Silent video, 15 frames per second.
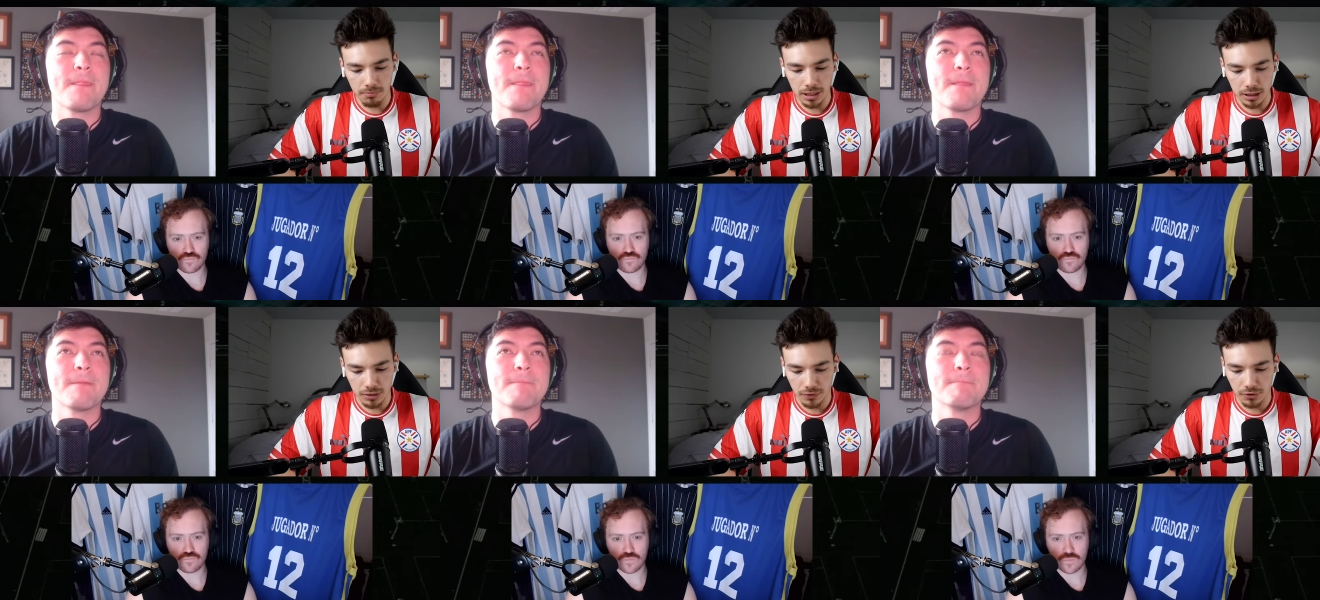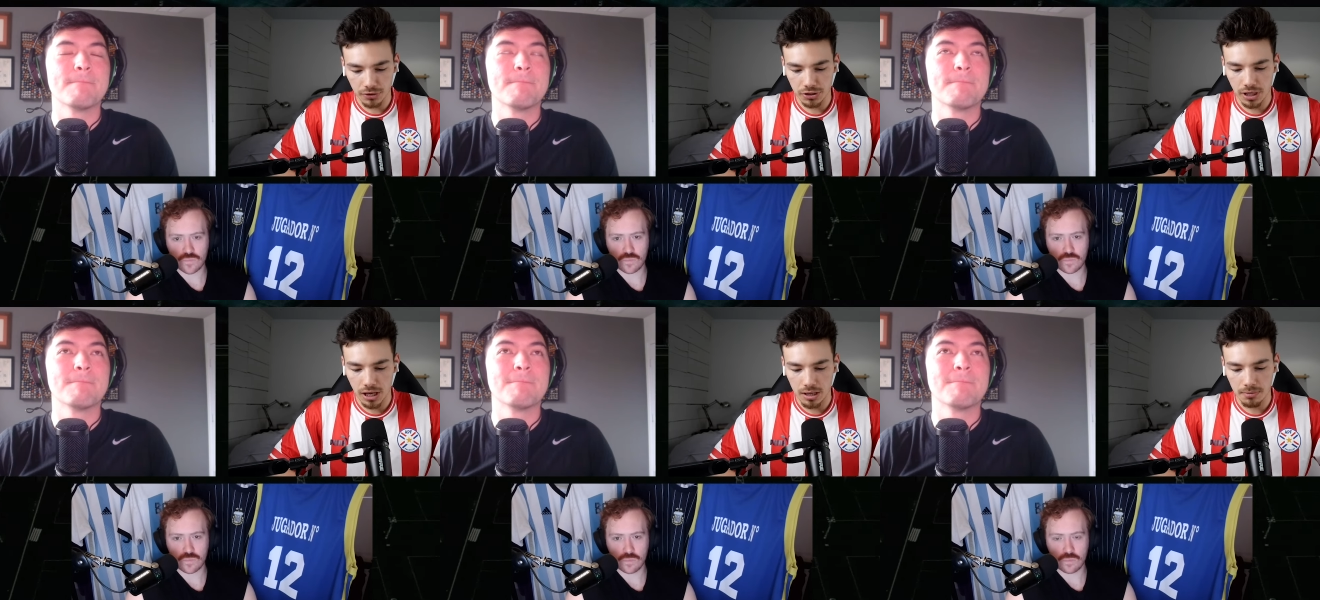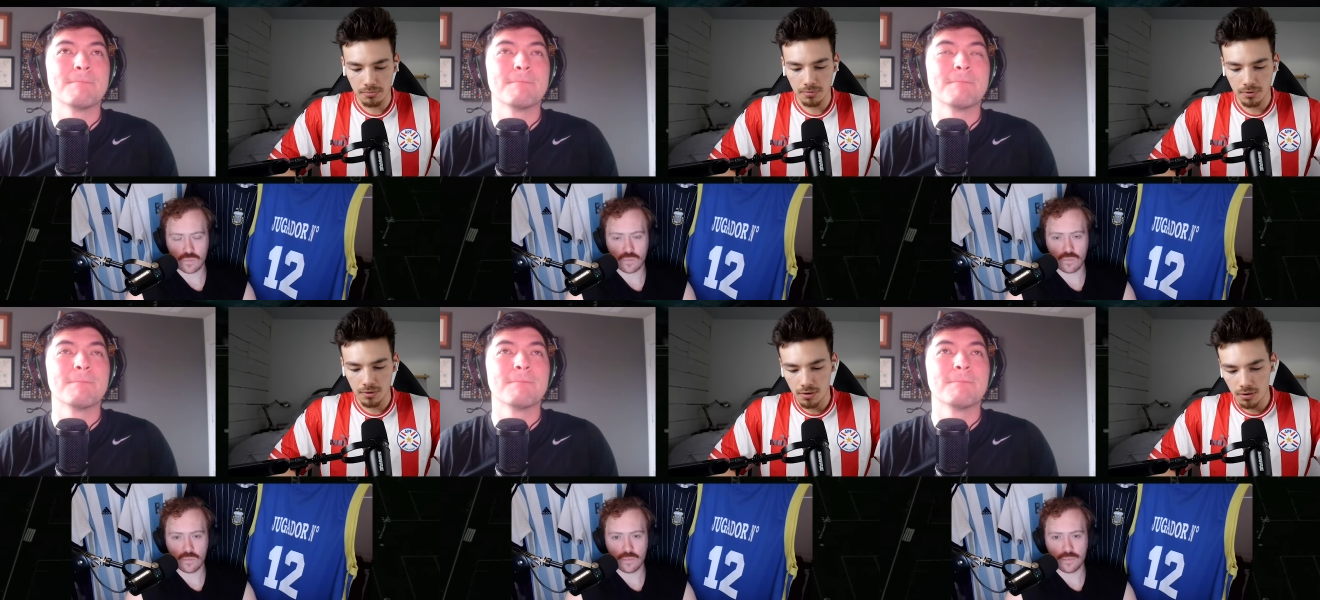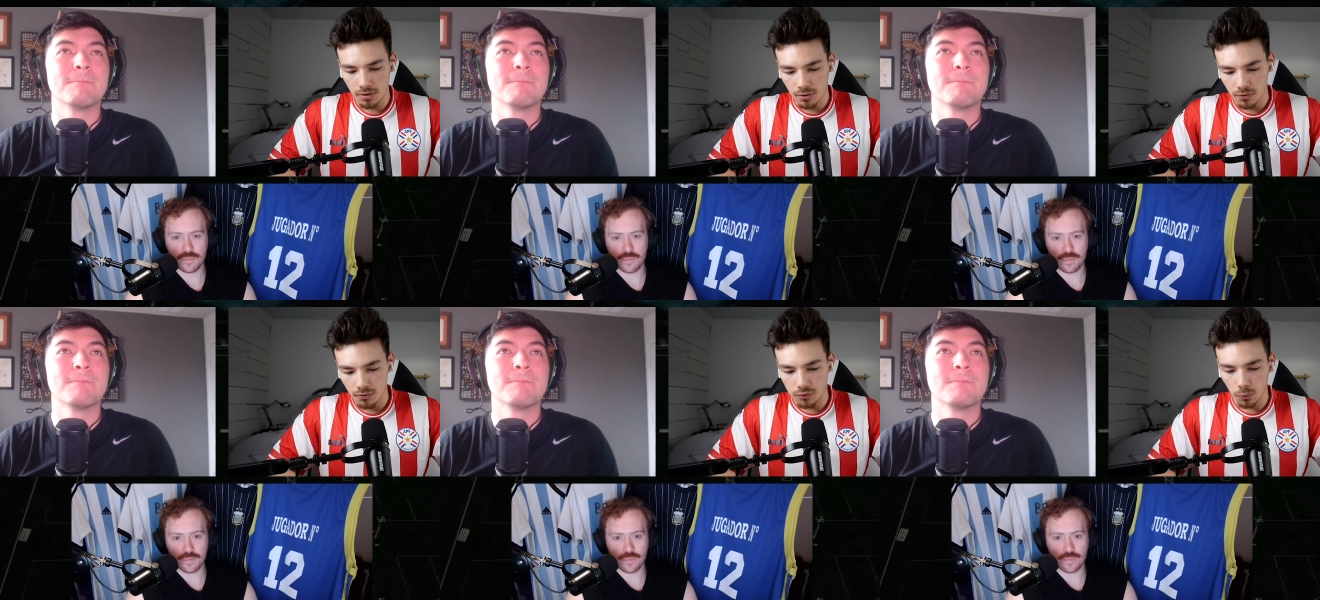Speaker 1: minutes first game,
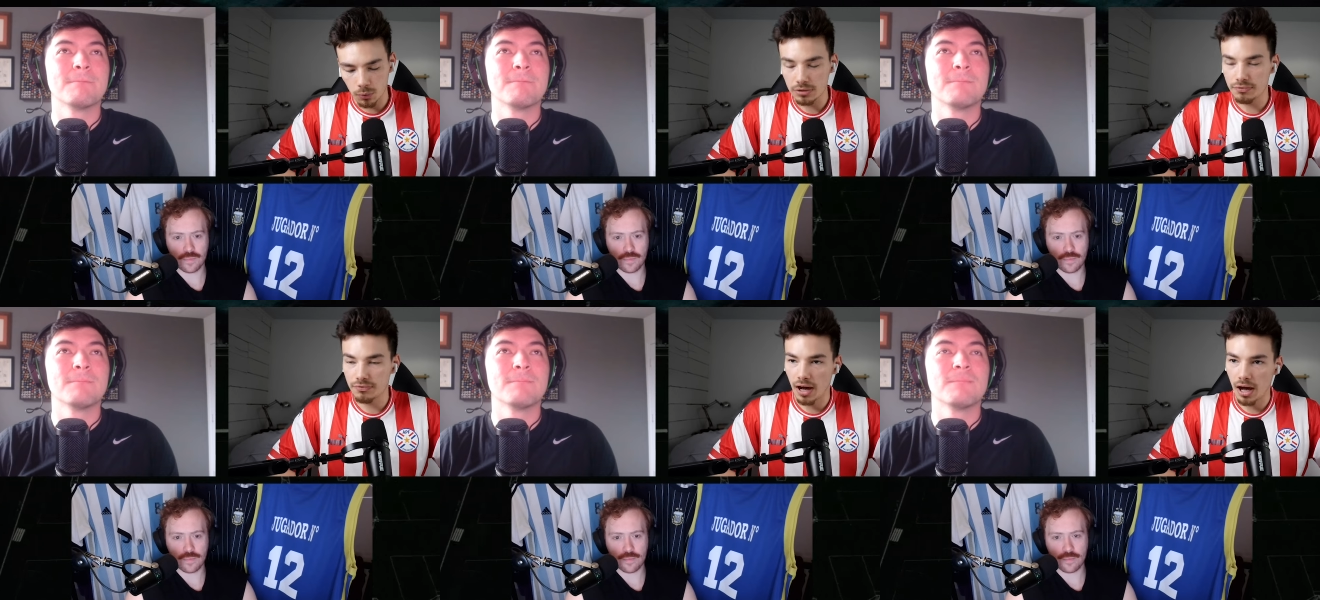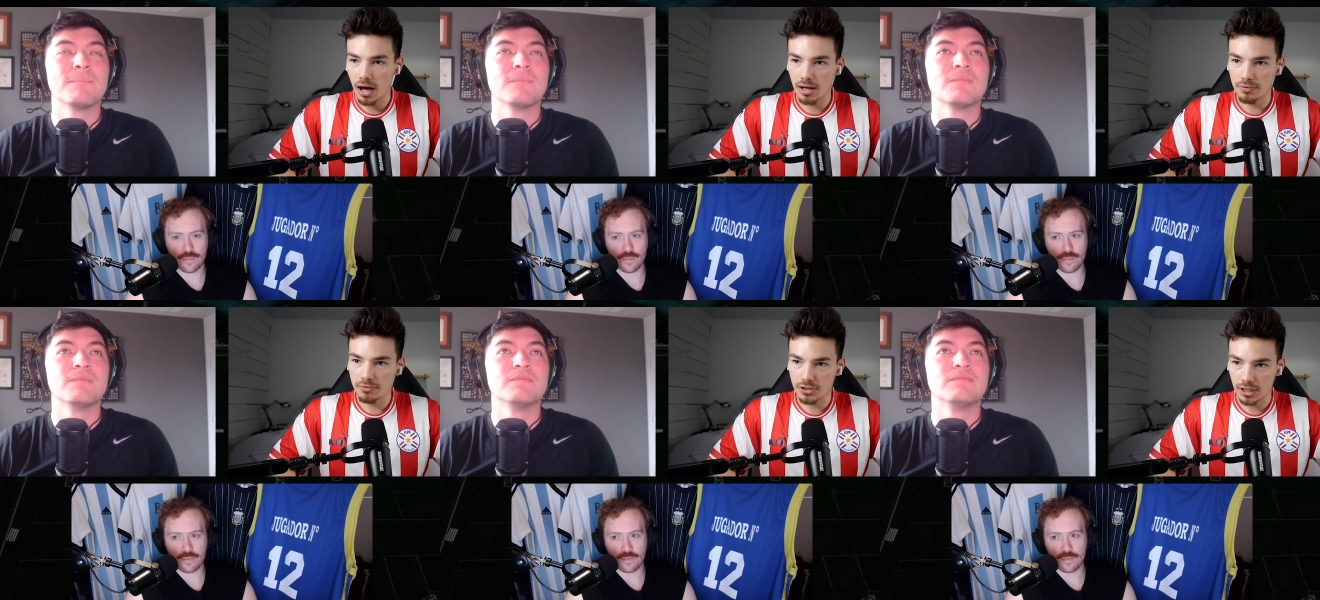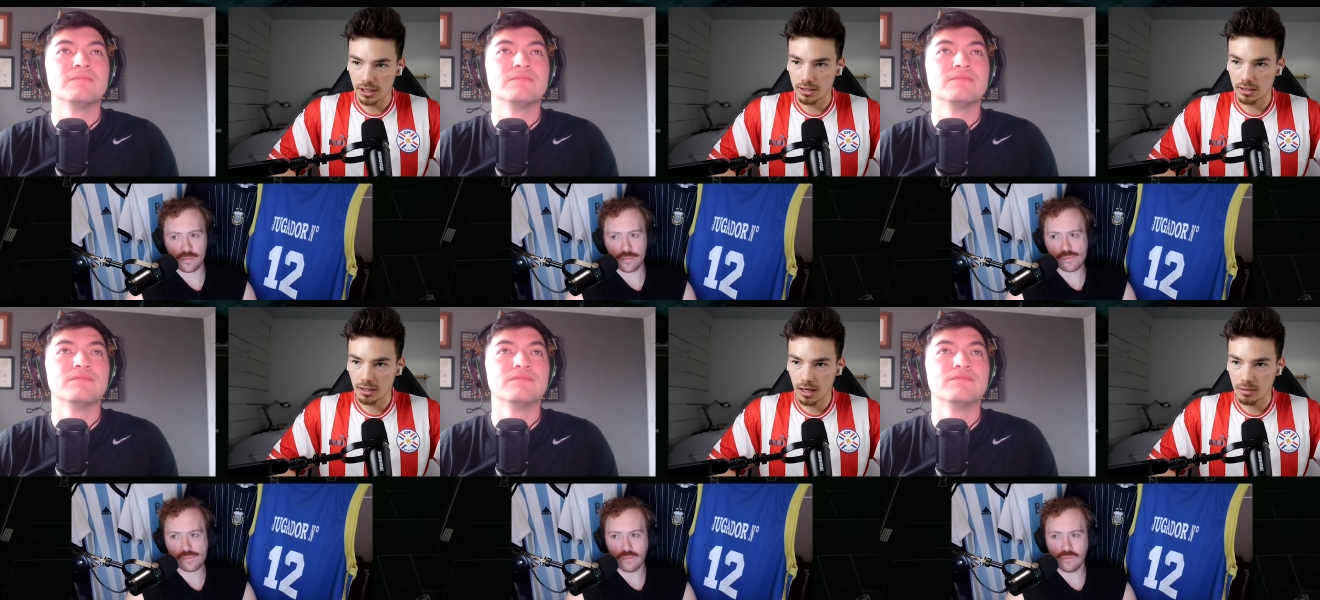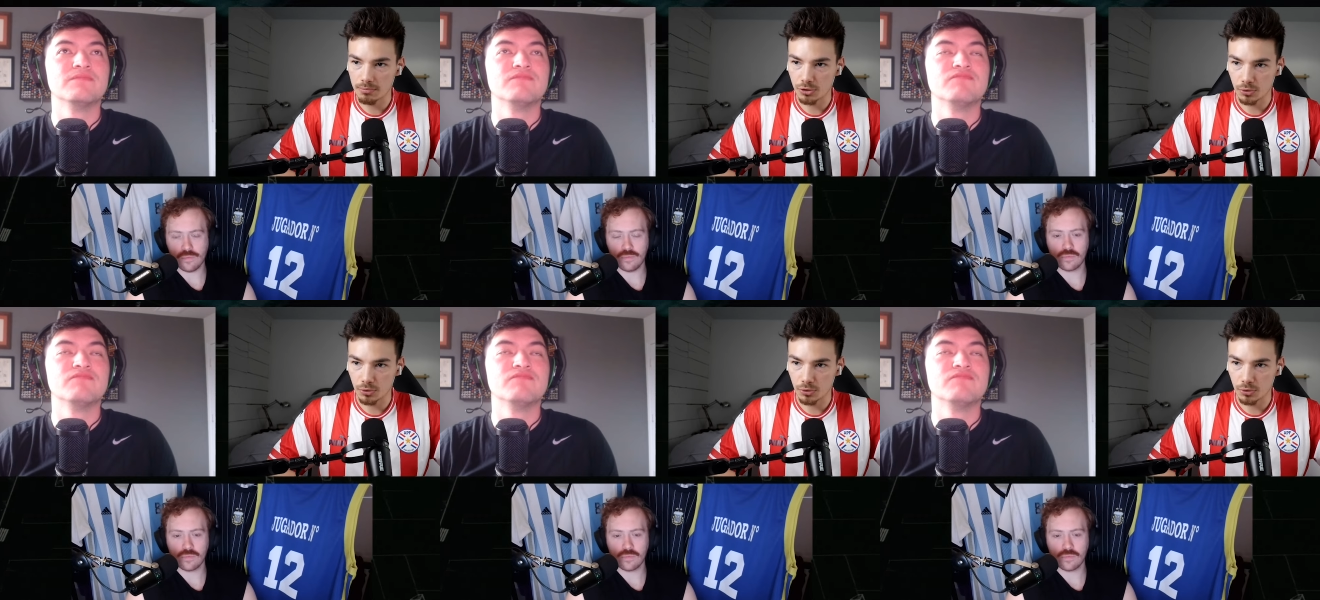45 second game.